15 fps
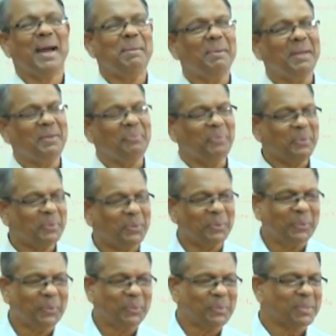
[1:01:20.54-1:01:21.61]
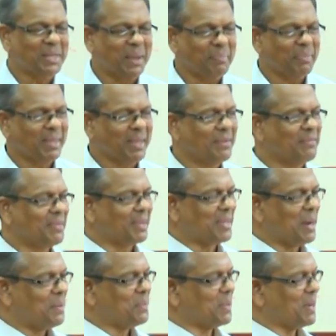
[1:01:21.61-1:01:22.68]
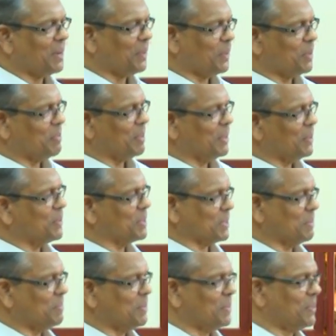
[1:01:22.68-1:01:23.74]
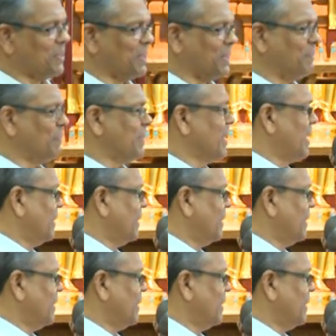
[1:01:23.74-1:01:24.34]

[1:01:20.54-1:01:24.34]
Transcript: I mean, if you do something without lobha dosa moha,